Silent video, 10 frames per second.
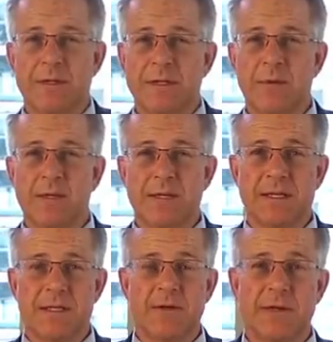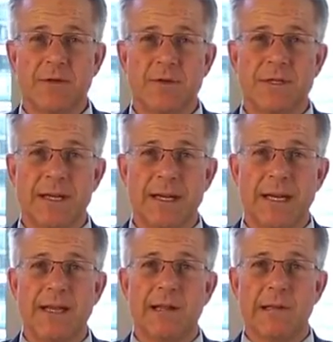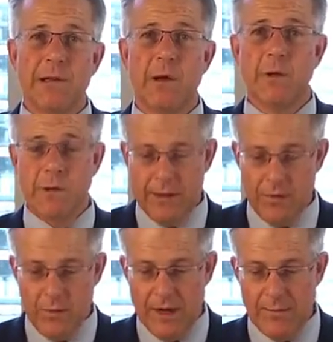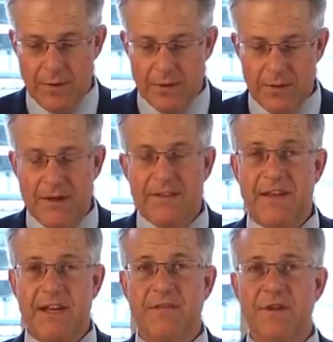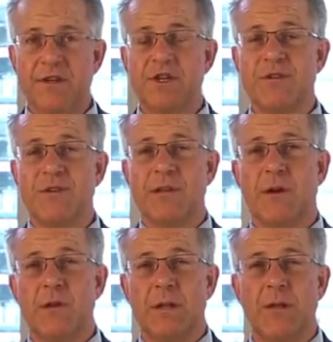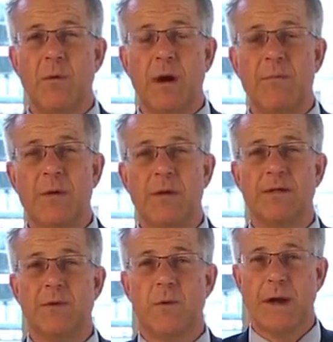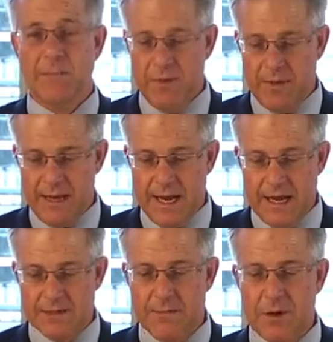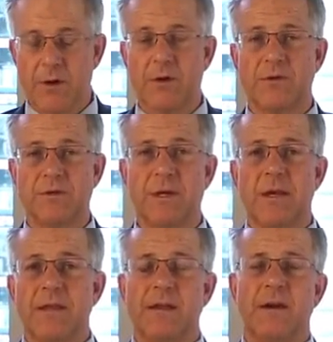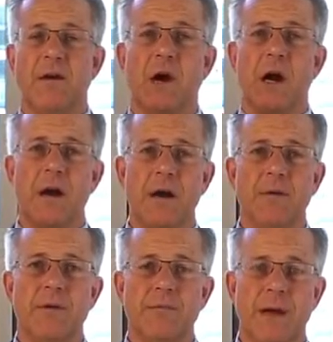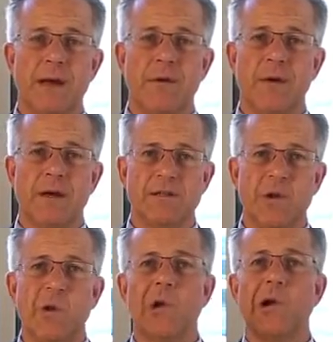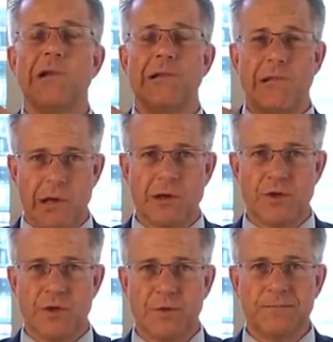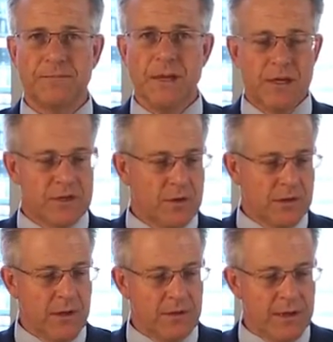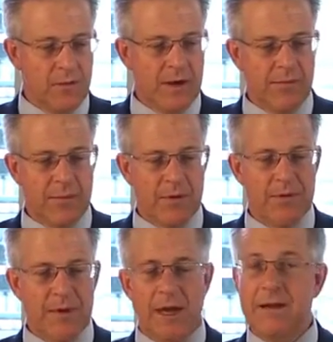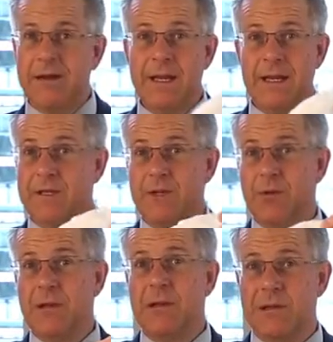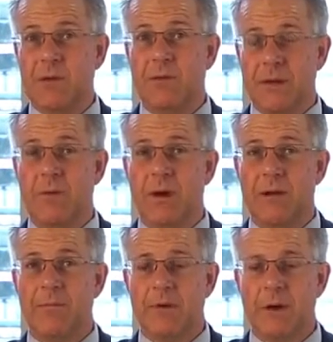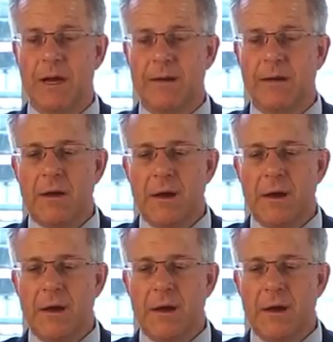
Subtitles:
when someone says they're interested in a low lint wiper, the definition of a low lint wiper is a wiper that has particles that are 100 microns or larger. So a low lint wiper, a Kleenex could be a low lint wiper, right?